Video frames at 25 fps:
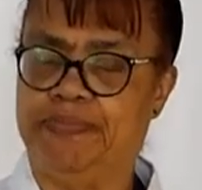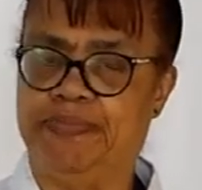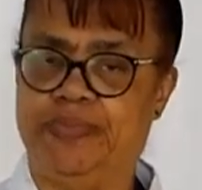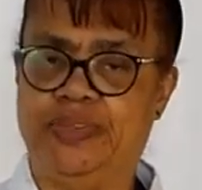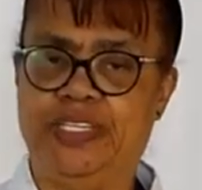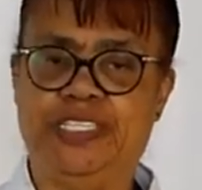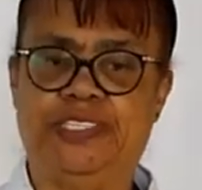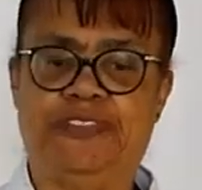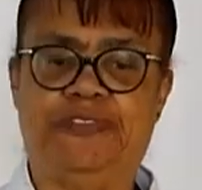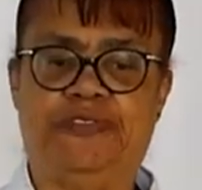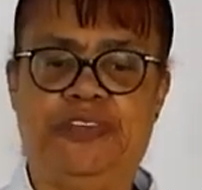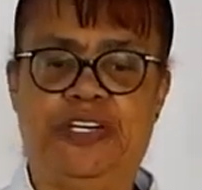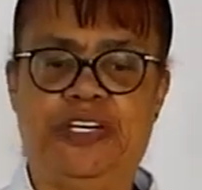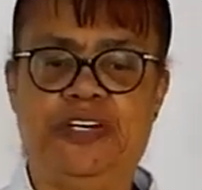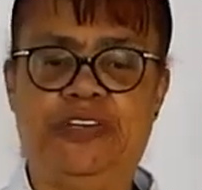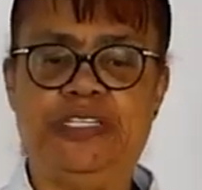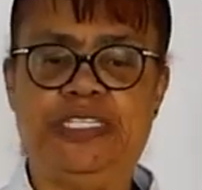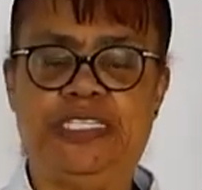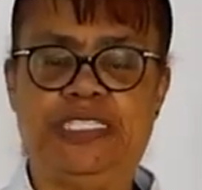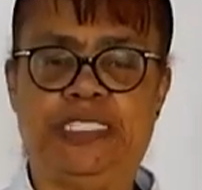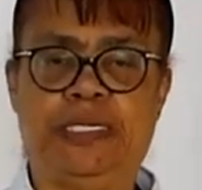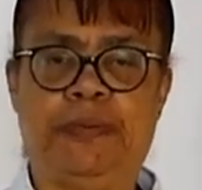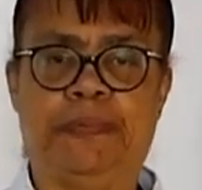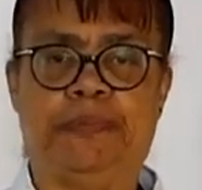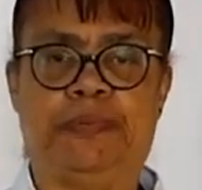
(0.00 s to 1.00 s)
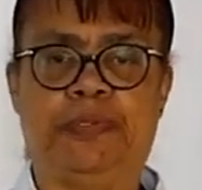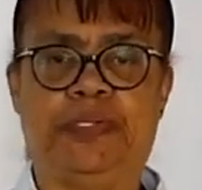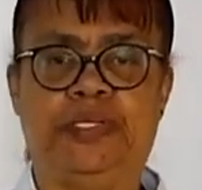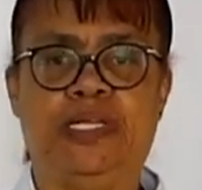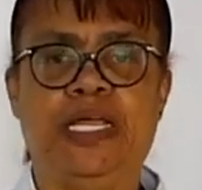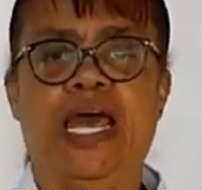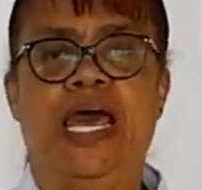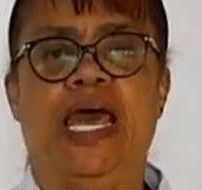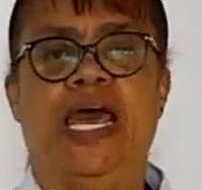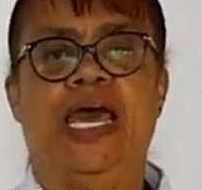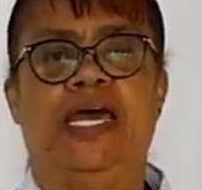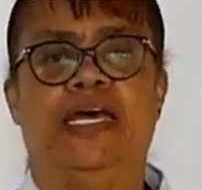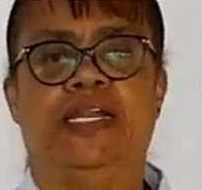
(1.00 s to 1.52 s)
It's very simple,
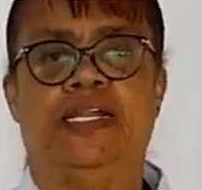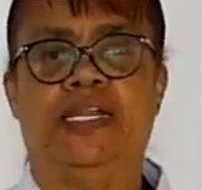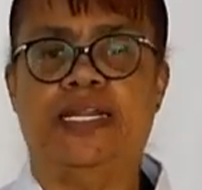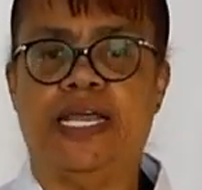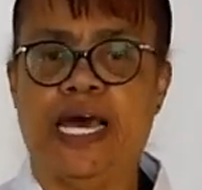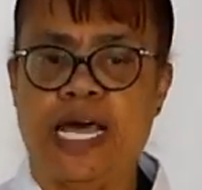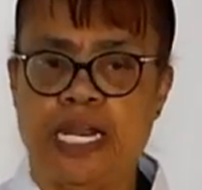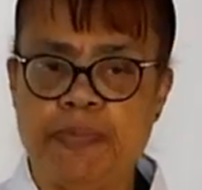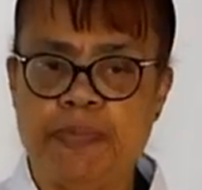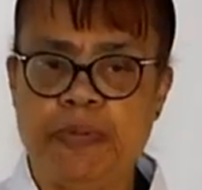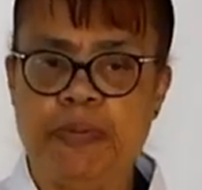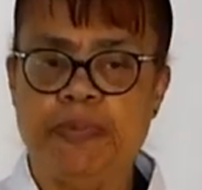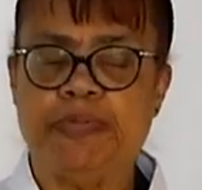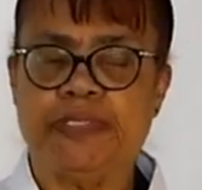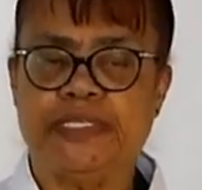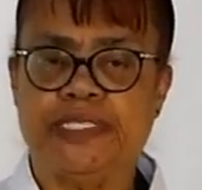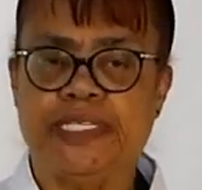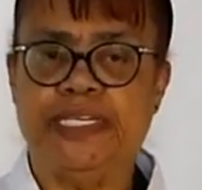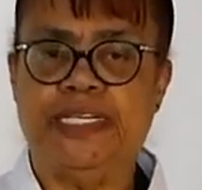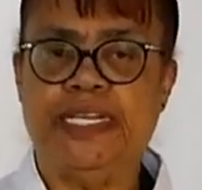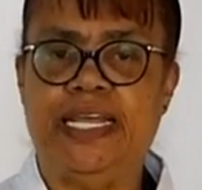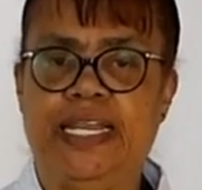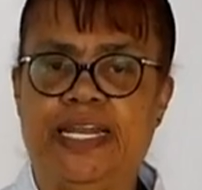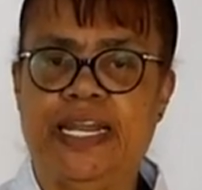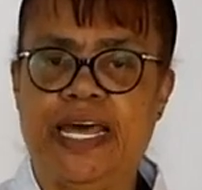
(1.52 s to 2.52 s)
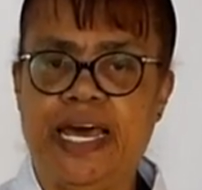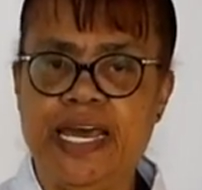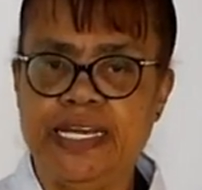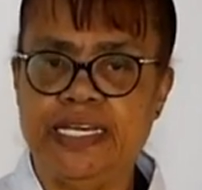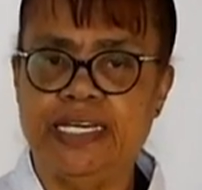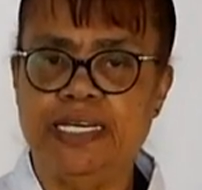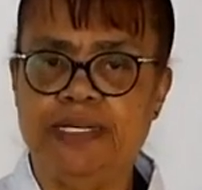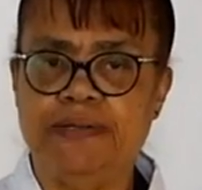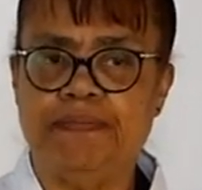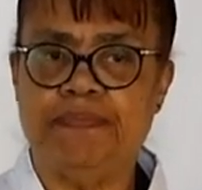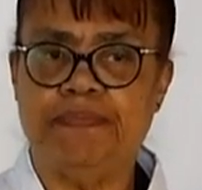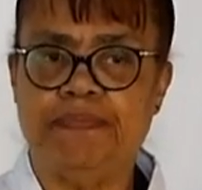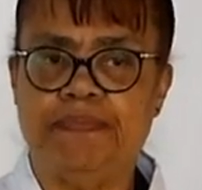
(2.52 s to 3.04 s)
and a lot of people say they like
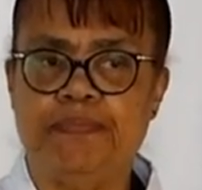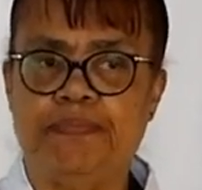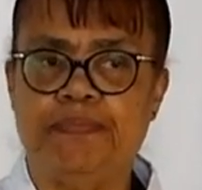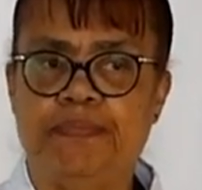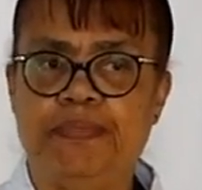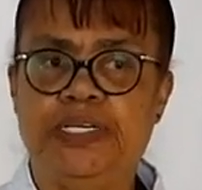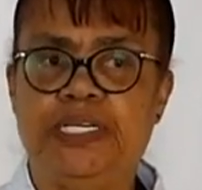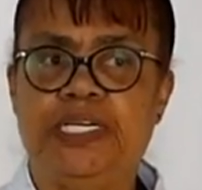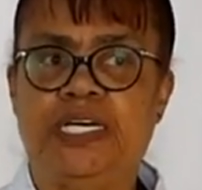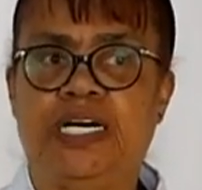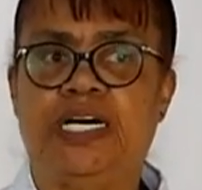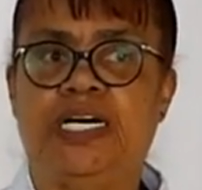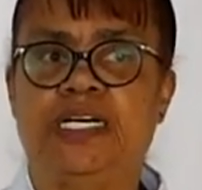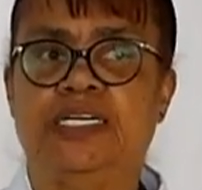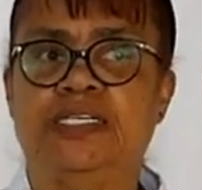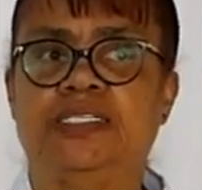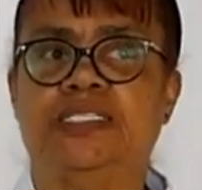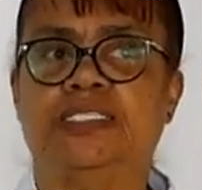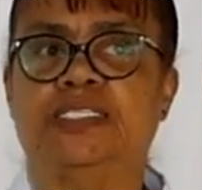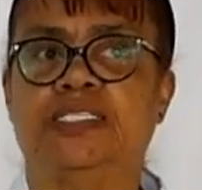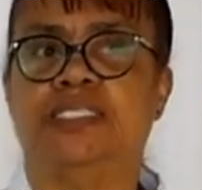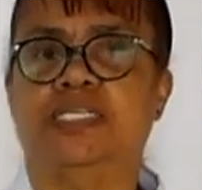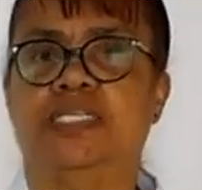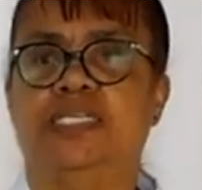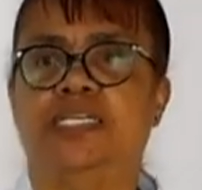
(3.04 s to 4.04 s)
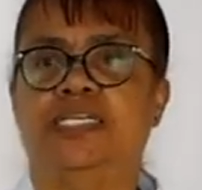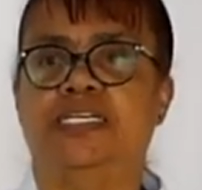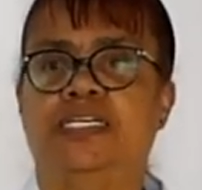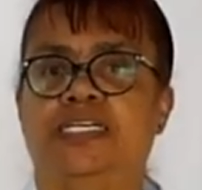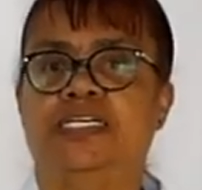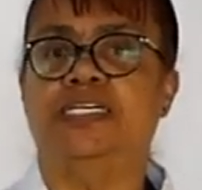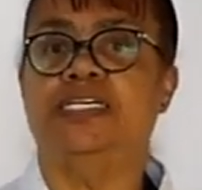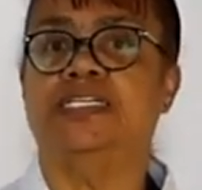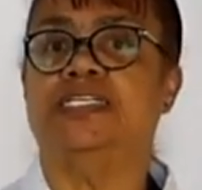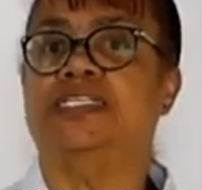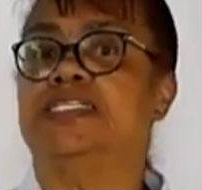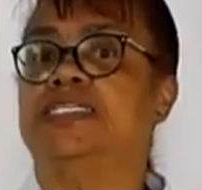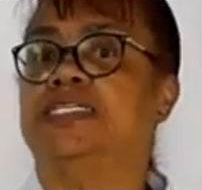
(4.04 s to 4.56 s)
it because
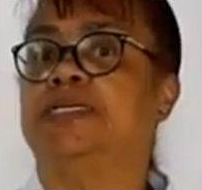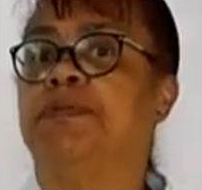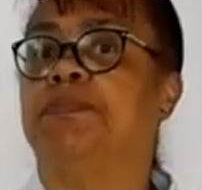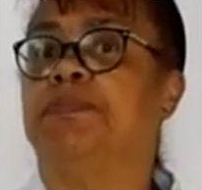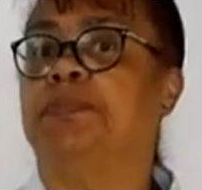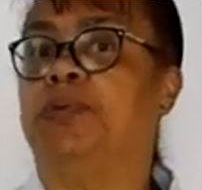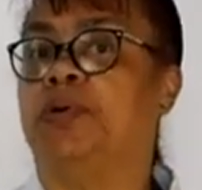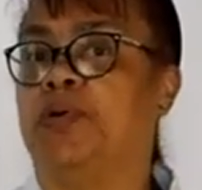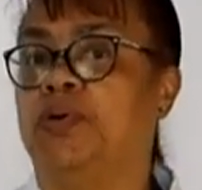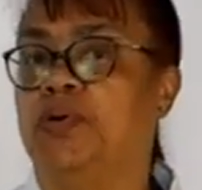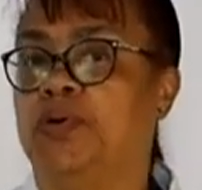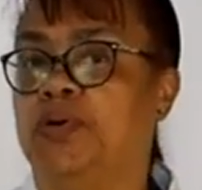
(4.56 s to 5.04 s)
it's simple.